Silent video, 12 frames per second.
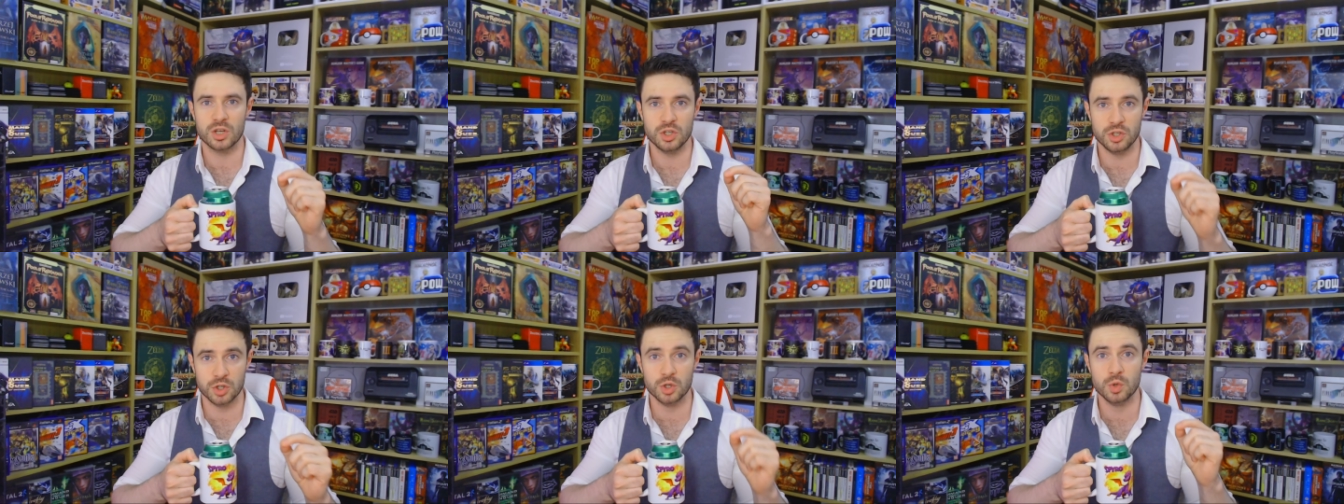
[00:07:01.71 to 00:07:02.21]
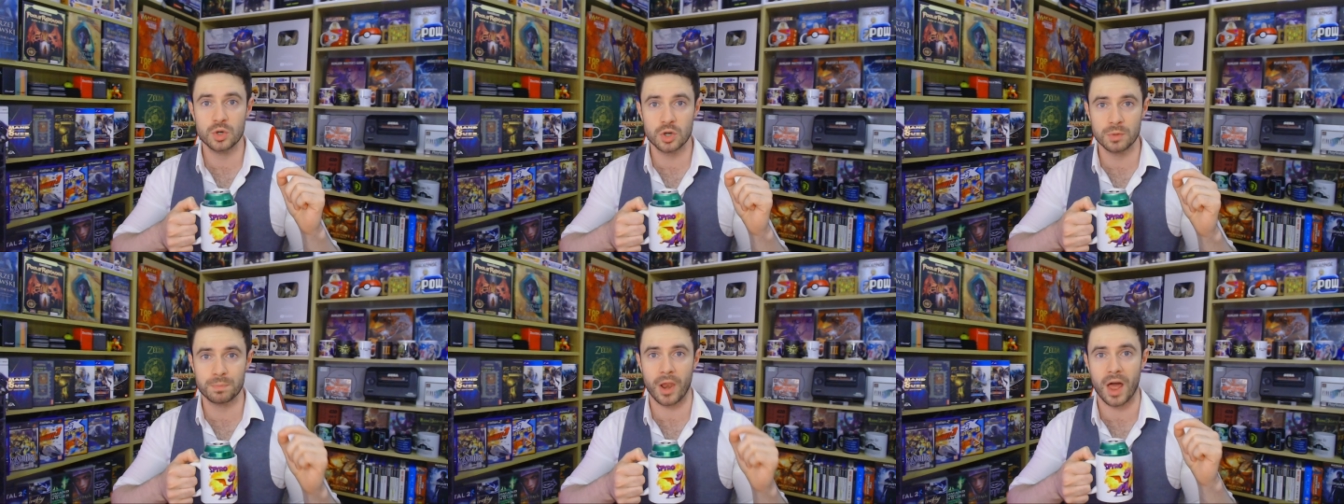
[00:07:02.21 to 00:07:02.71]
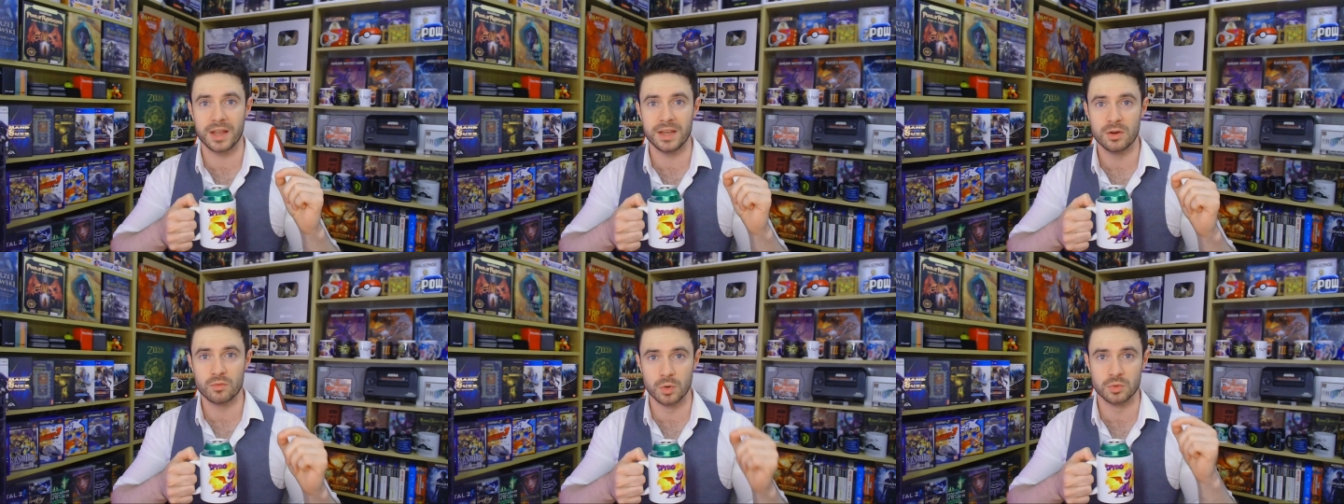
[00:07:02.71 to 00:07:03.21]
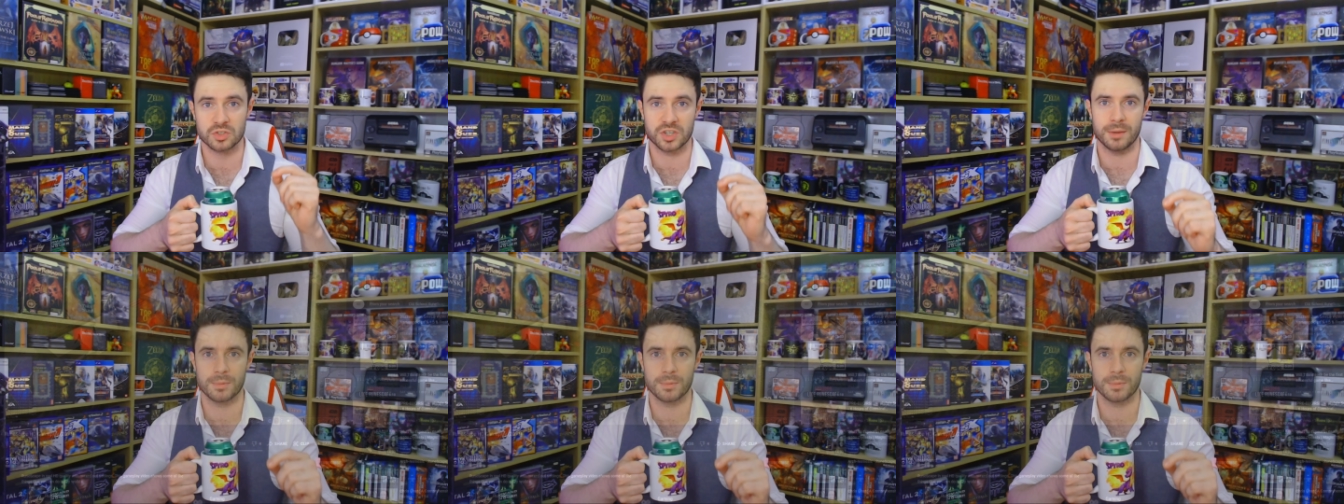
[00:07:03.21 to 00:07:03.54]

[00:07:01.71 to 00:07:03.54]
you could play RuneScape.